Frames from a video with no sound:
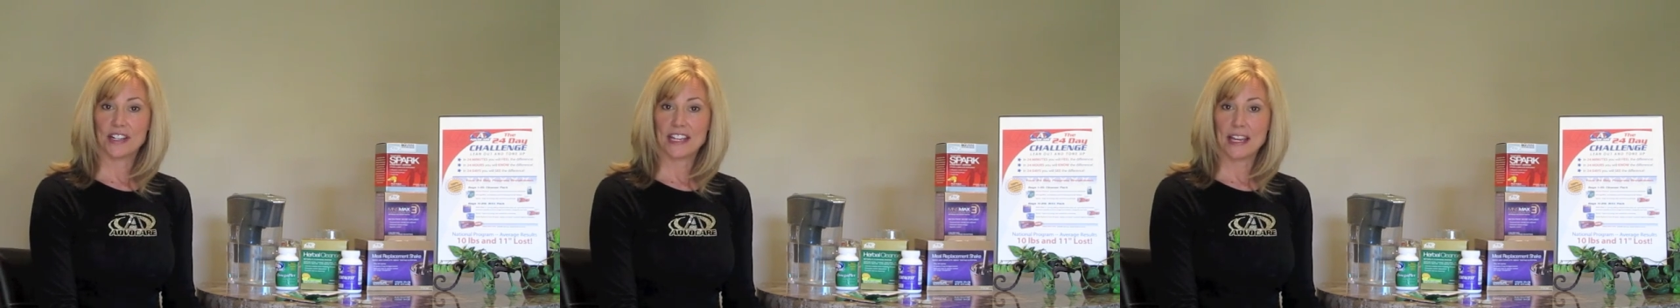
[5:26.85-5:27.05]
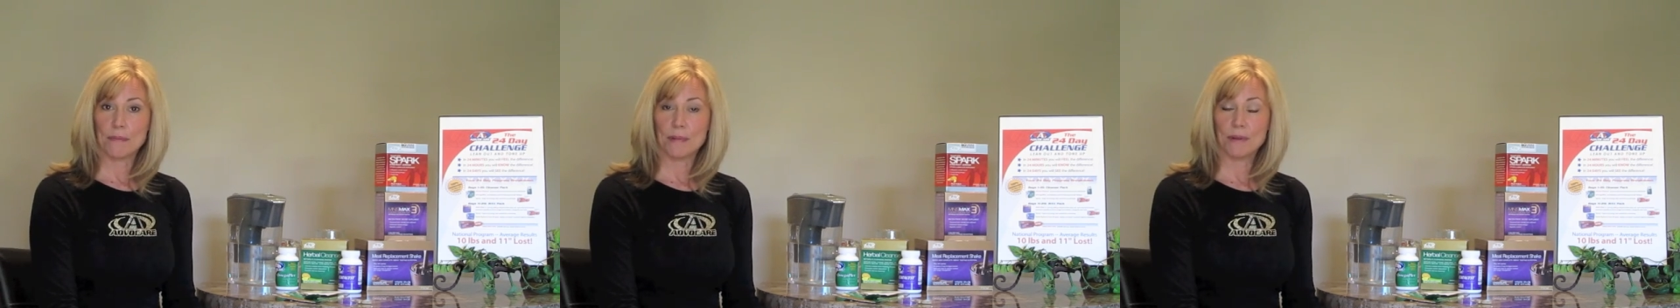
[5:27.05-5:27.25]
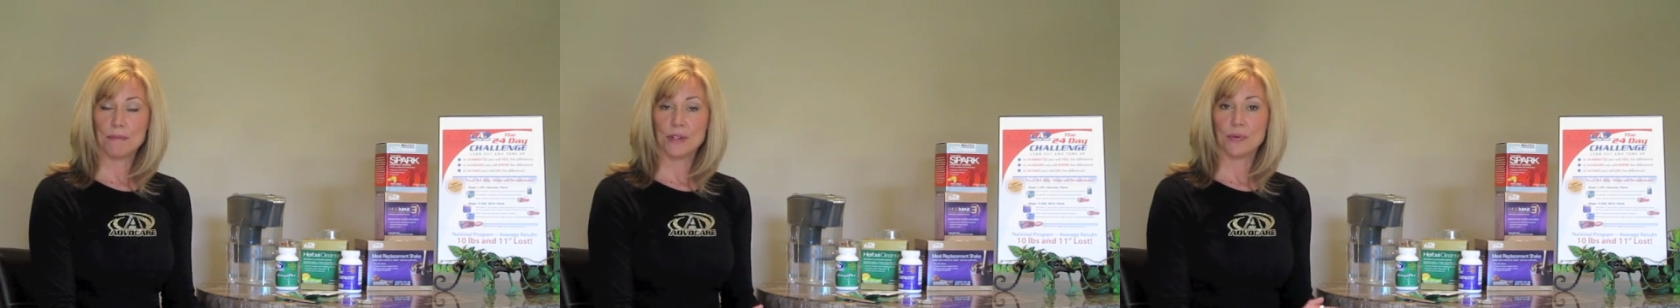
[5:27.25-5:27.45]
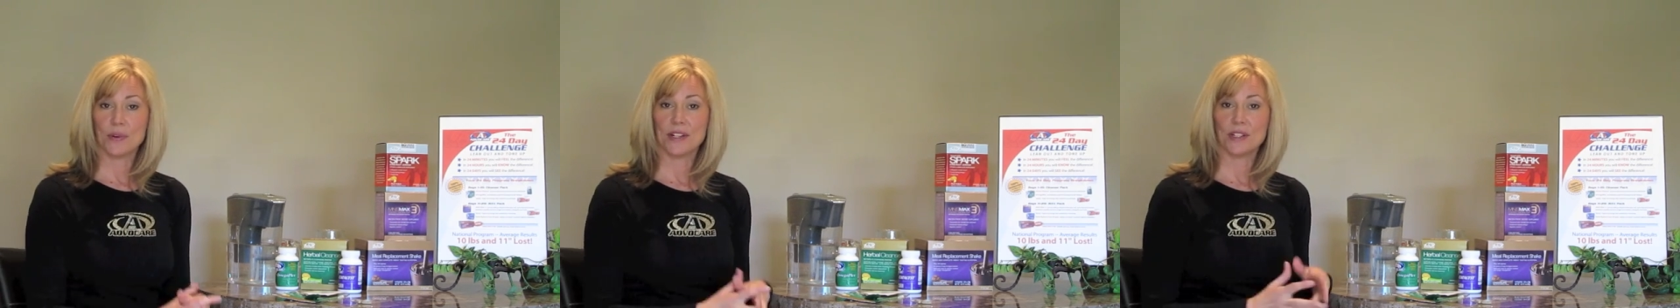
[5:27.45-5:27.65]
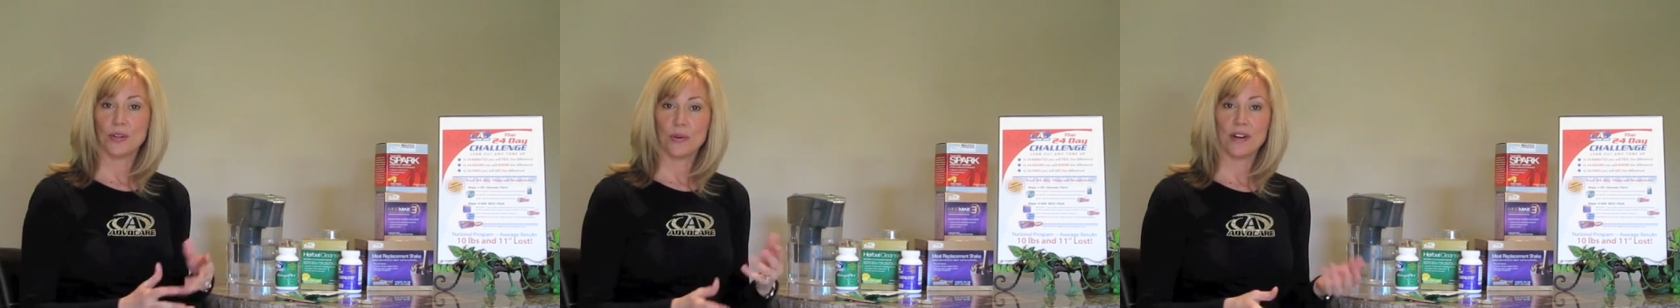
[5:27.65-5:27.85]
to keep it
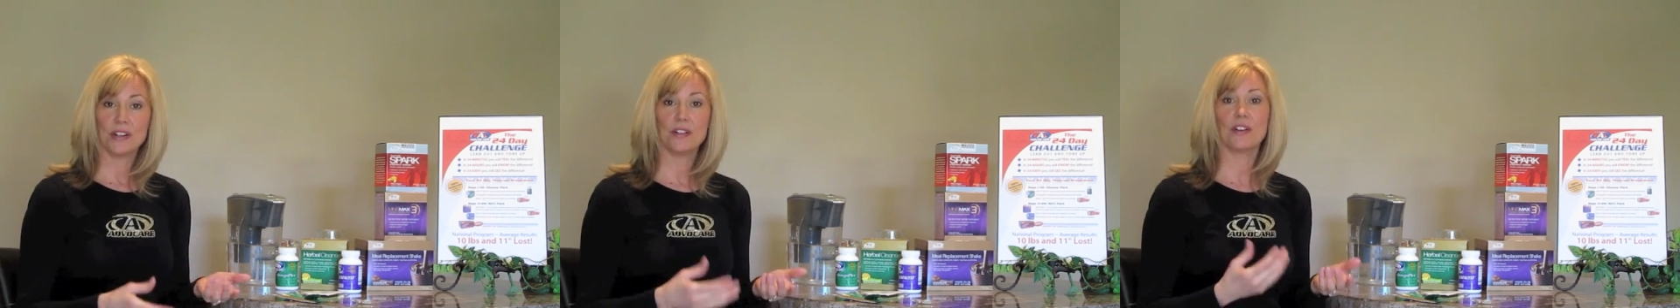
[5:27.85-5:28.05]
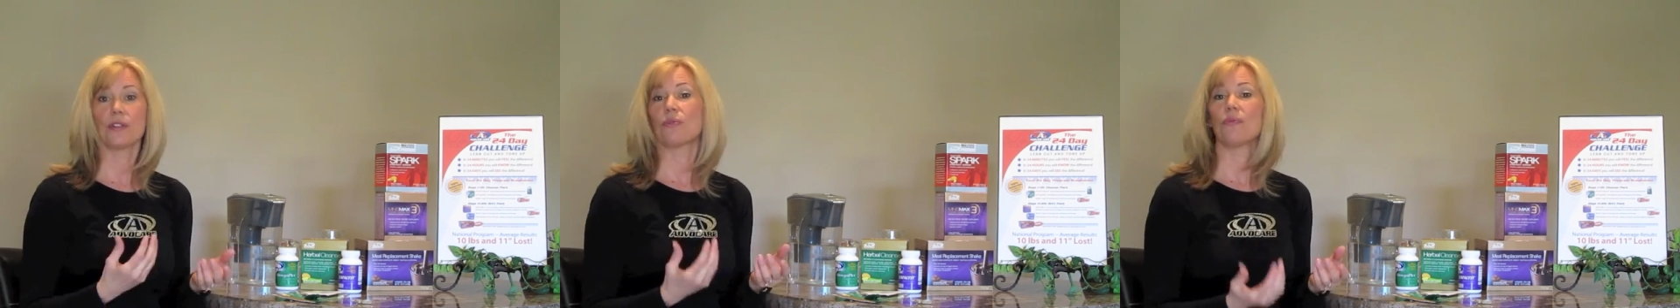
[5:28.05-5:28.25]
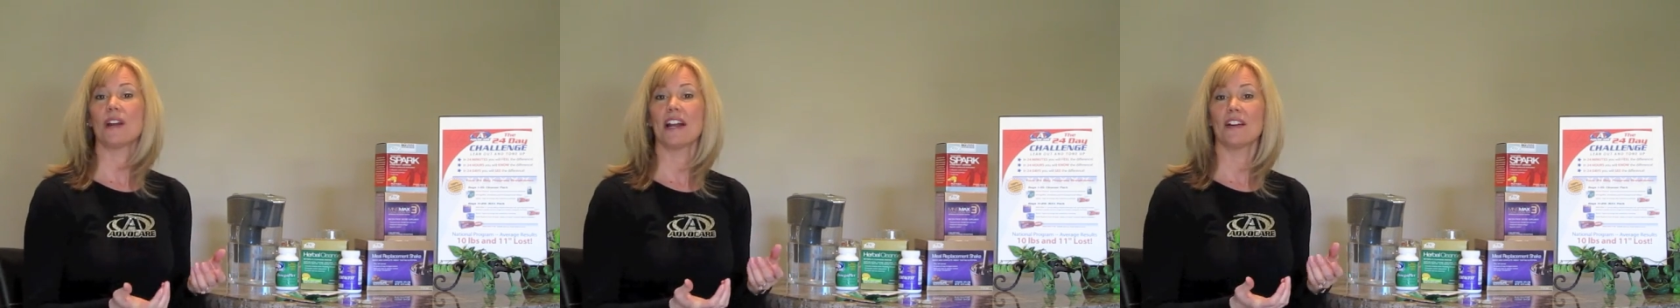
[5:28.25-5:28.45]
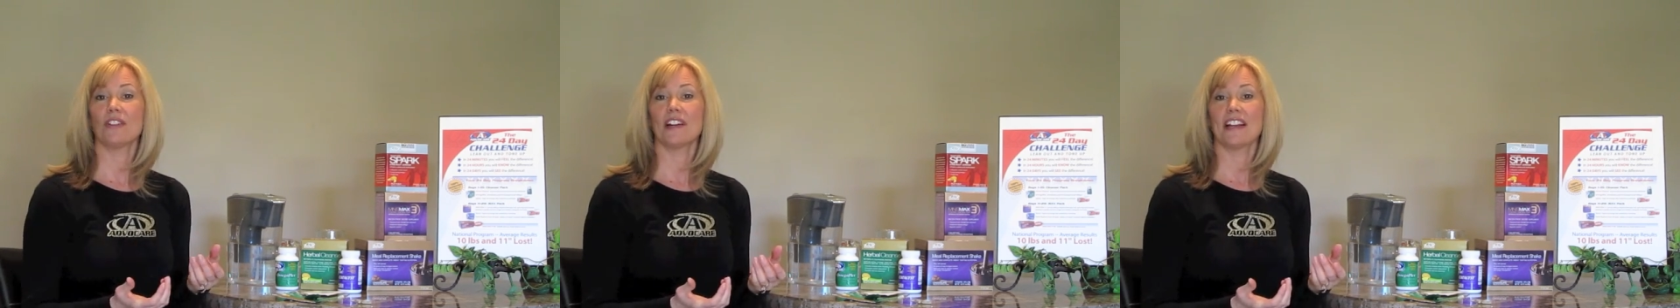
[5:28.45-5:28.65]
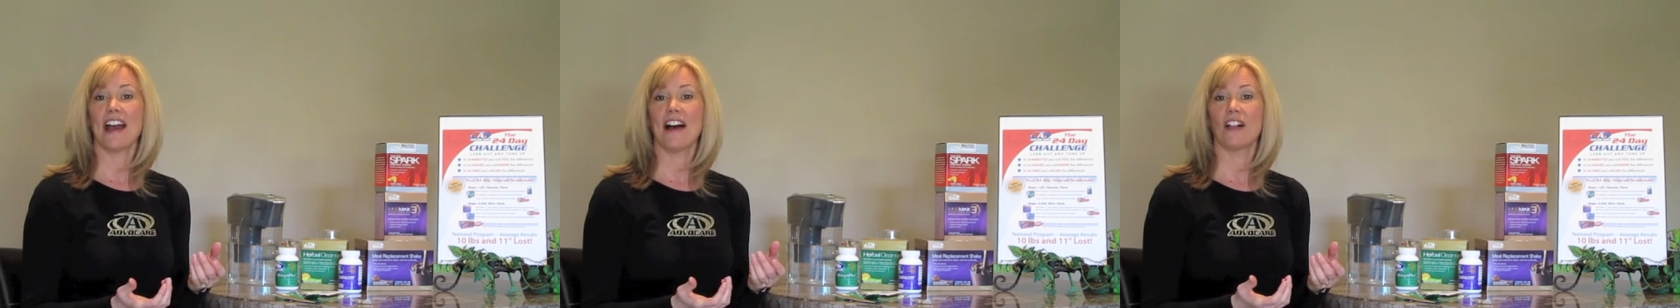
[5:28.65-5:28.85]
between 200 to
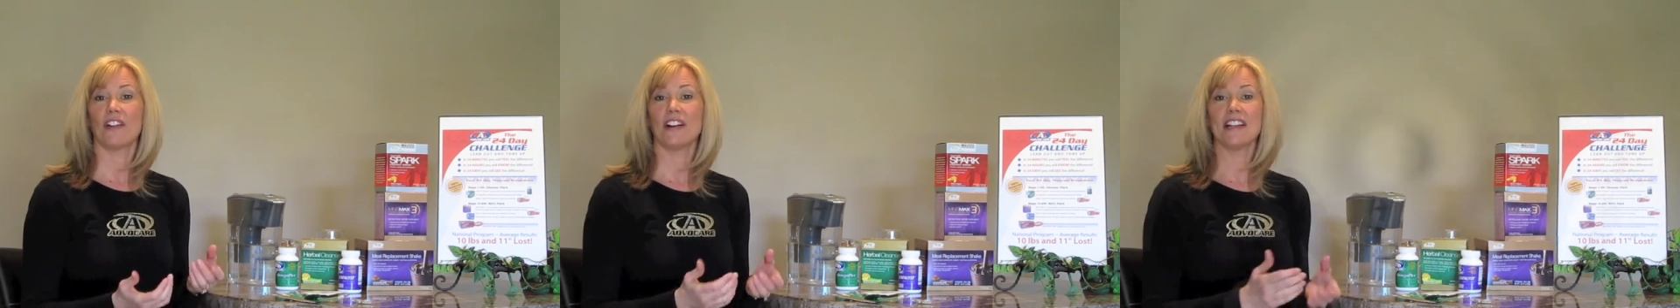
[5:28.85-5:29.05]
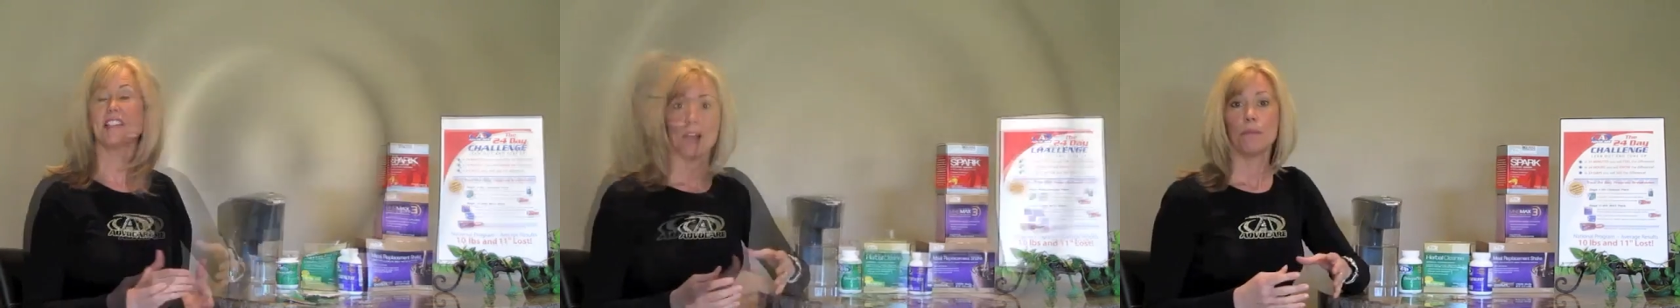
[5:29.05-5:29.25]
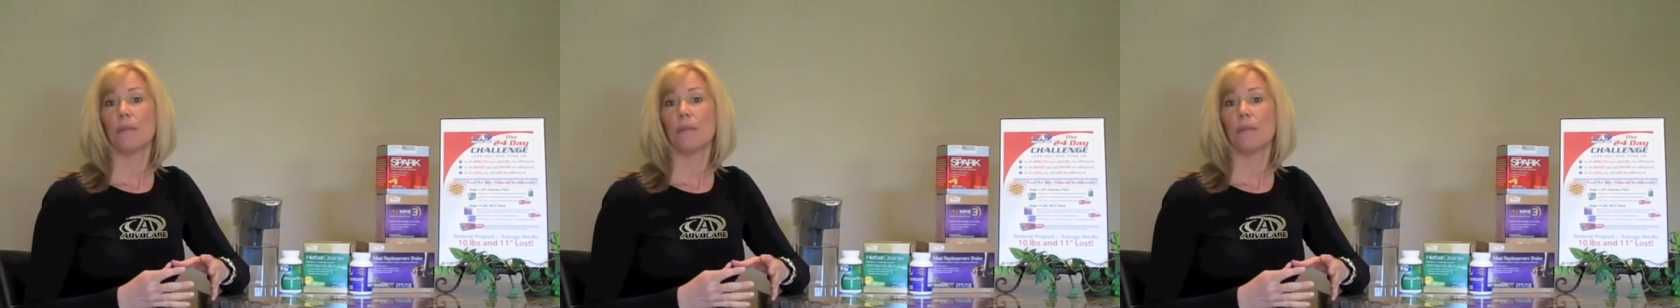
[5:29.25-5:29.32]
300 calories,